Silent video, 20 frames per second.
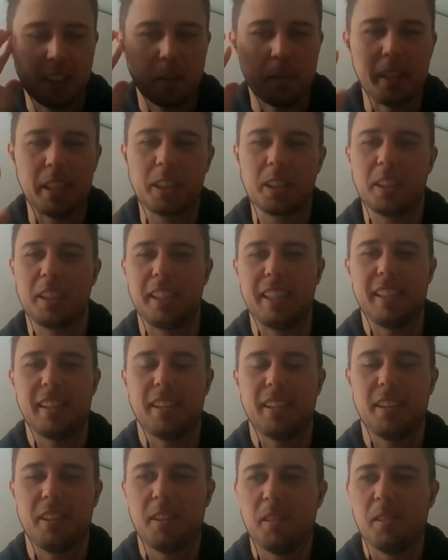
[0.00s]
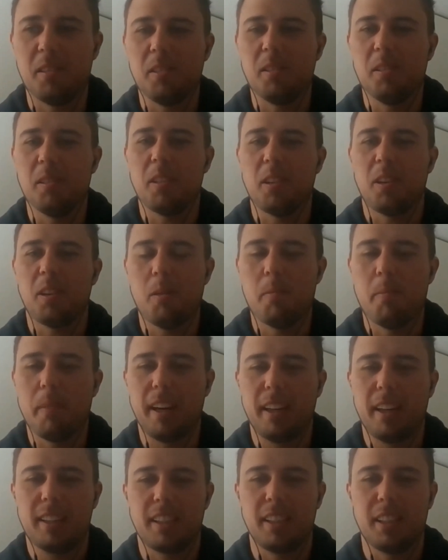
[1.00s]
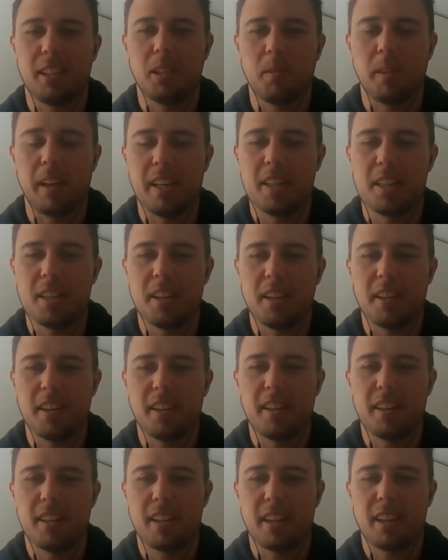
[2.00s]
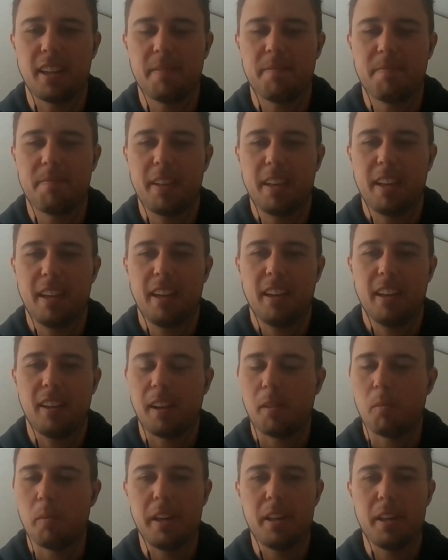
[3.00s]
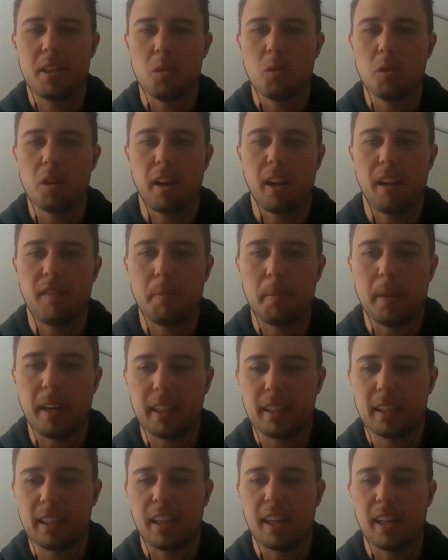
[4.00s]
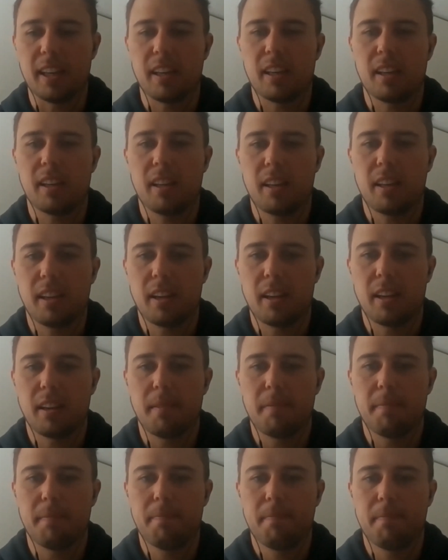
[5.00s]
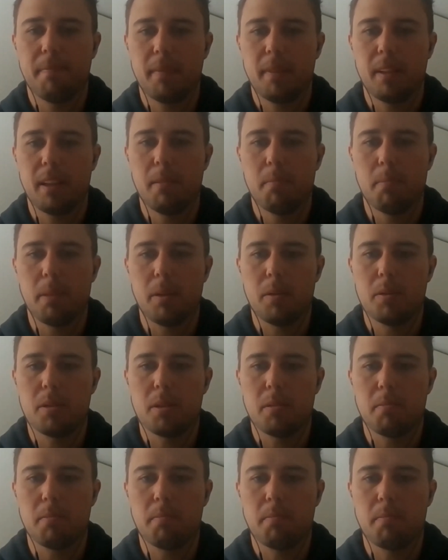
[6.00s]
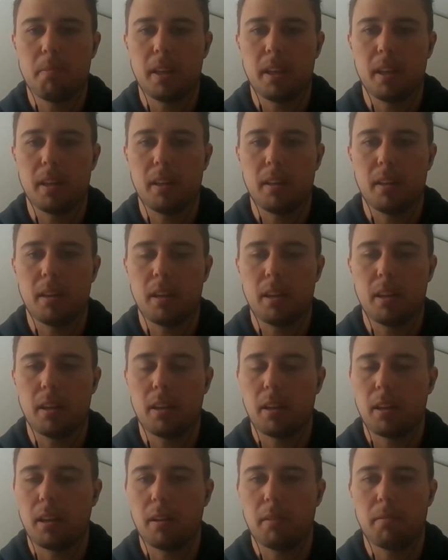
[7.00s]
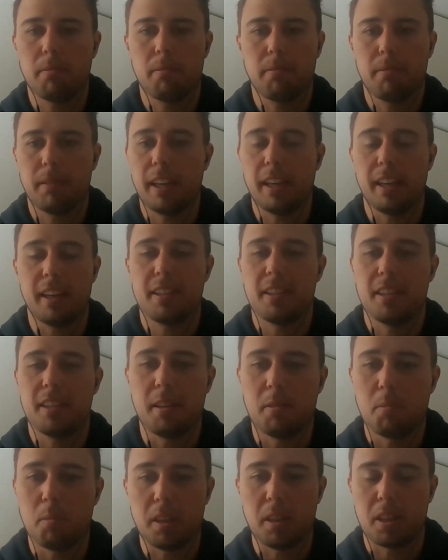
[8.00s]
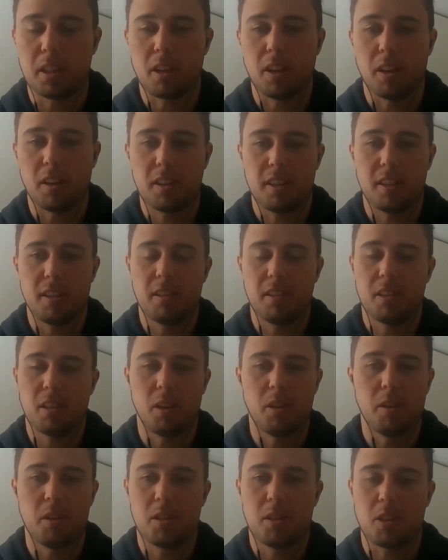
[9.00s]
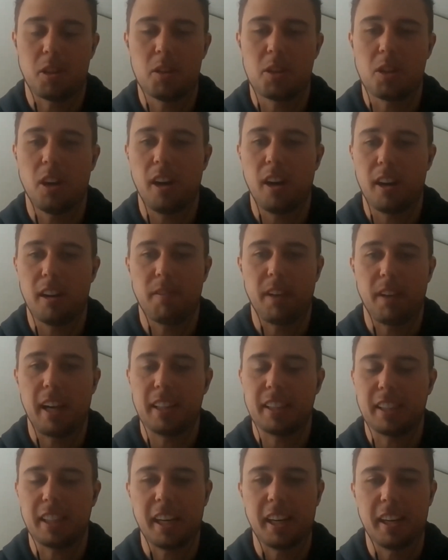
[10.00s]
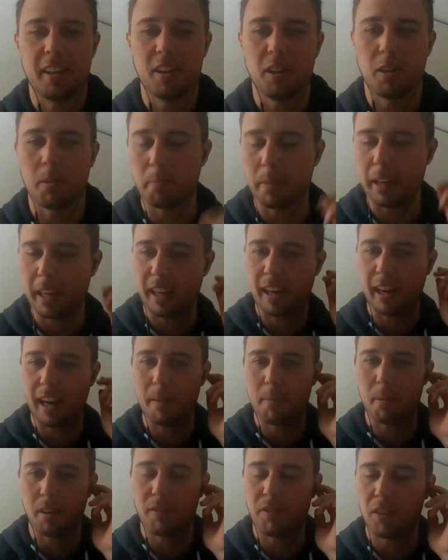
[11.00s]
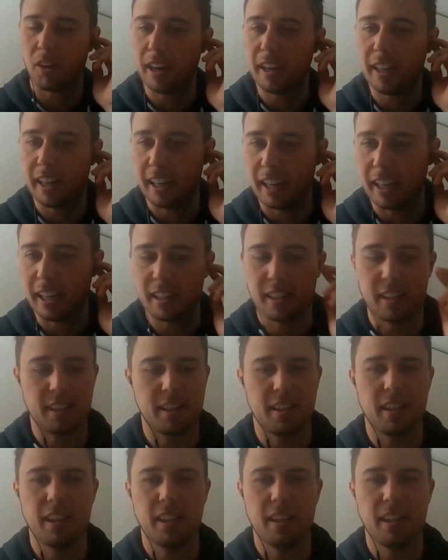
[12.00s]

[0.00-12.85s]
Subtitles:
interesting, the whole mask situation, and like we still don't have a mask here in Belgium, but yeah, we just got so tired of asking and not being able to find any. It's